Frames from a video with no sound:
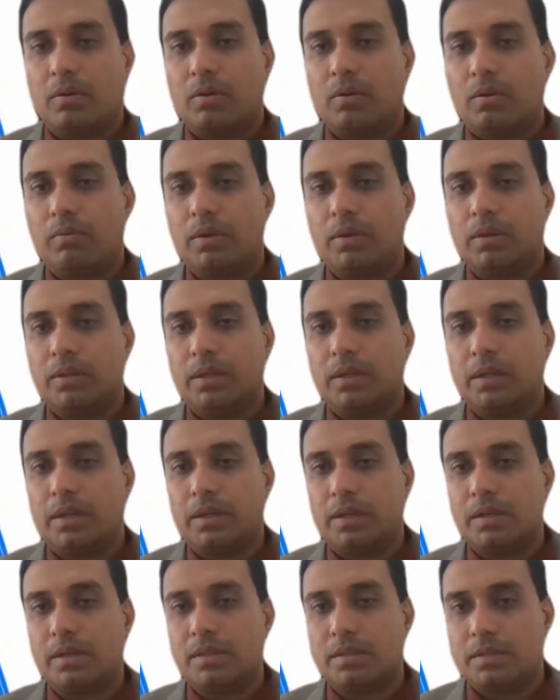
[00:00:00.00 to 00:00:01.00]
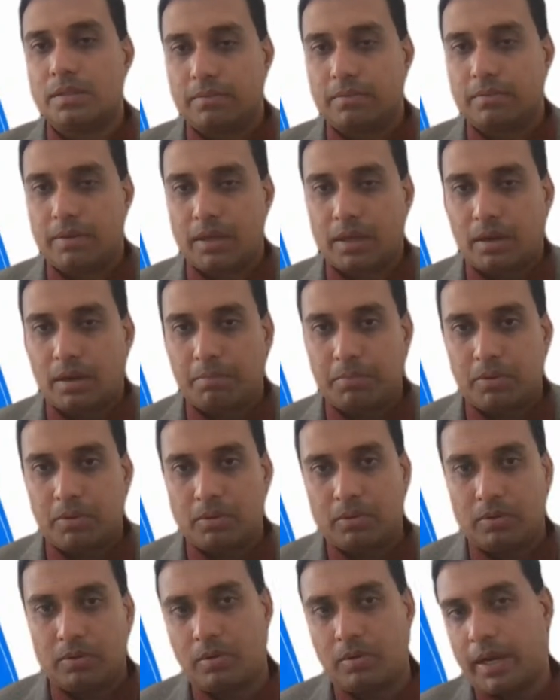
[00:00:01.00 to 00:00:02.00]
over the years, we come to
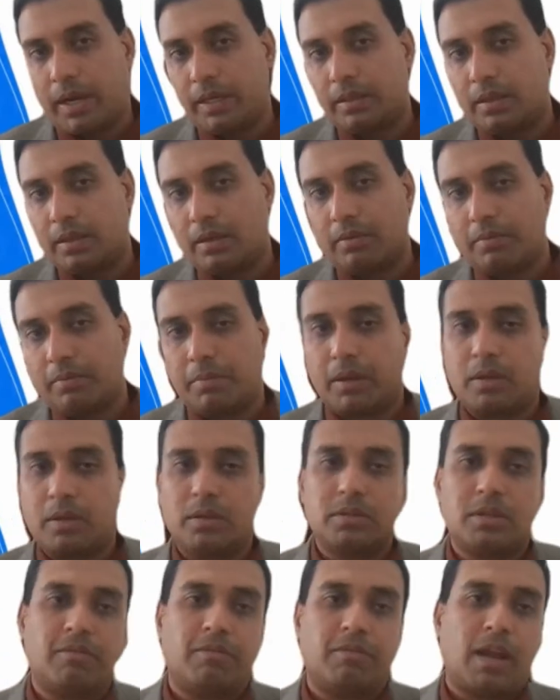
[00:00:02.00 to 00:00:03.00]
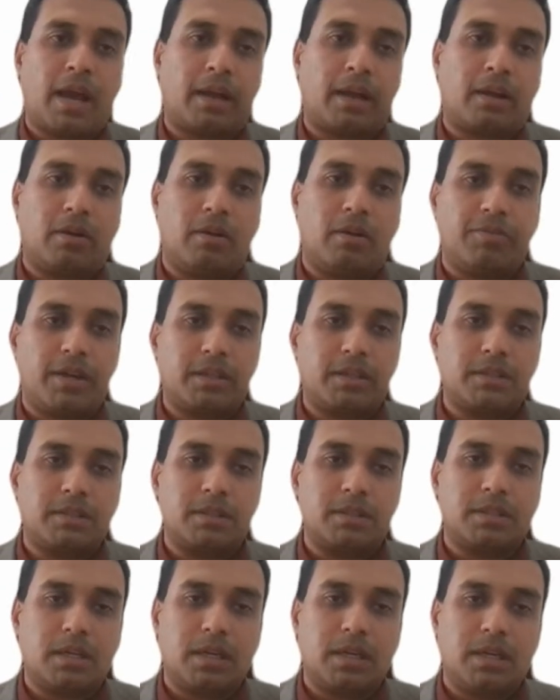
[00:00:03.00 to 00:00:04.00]
know either because of lack of
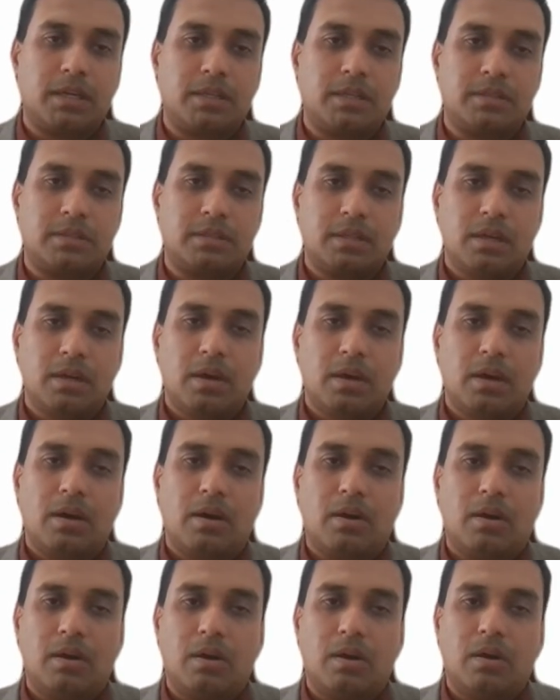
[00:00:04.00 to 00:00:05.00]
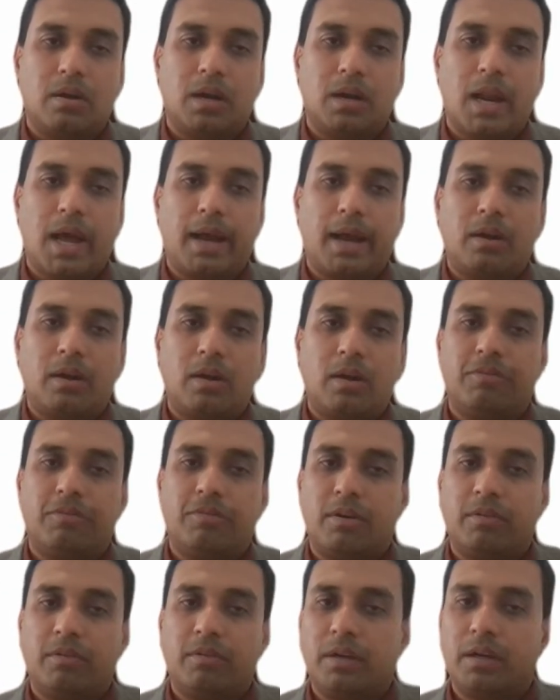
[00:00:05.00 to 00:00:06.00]
exercise or lack
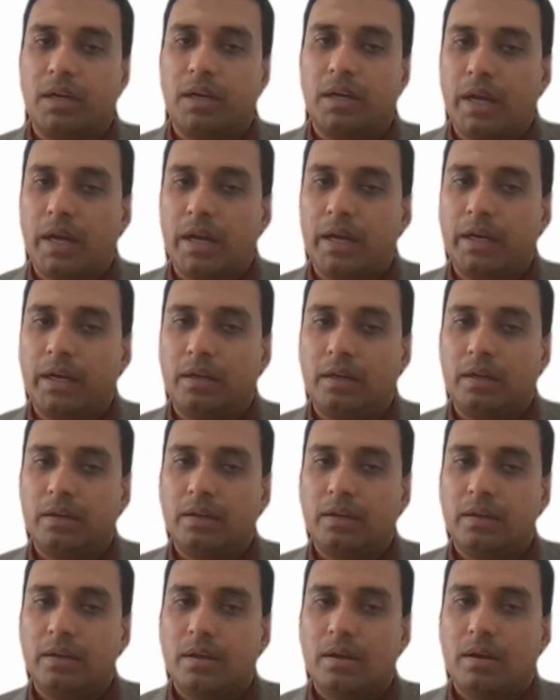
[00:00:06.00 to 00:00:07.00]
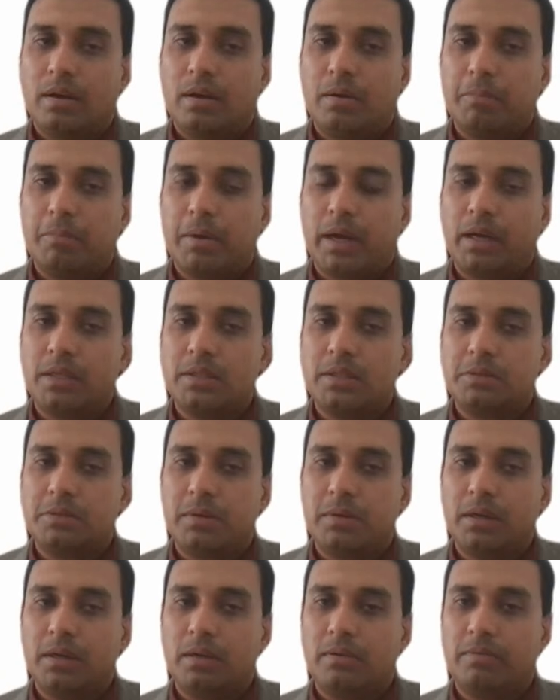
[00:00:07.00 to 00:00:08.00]
of our diet or
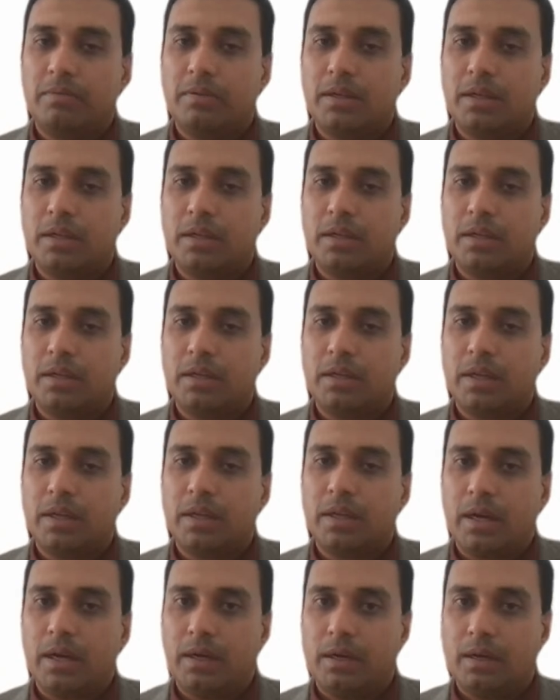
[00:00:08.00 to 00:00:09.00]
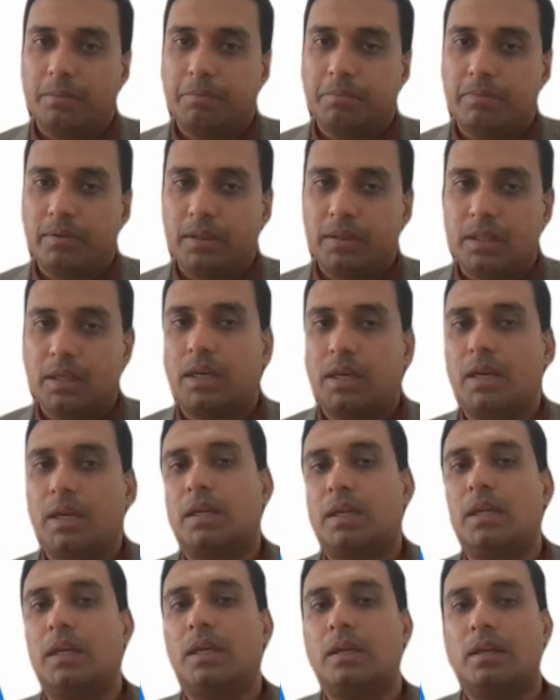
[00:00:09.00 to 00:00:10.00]
management, we end up with
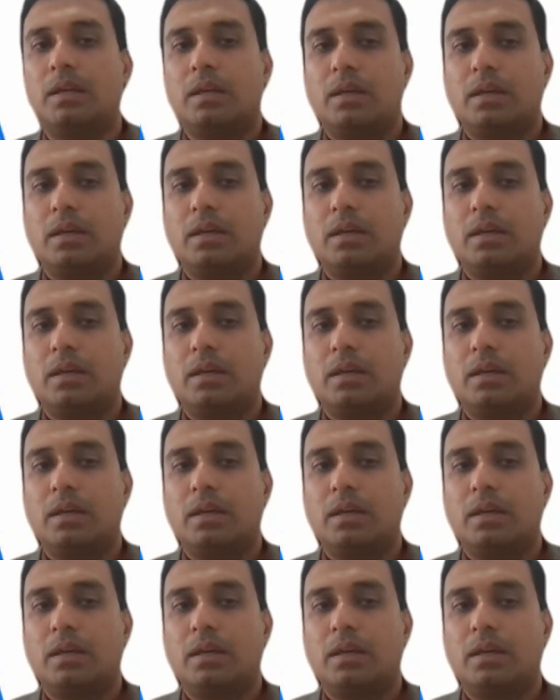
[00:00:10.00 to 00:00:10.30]
creaking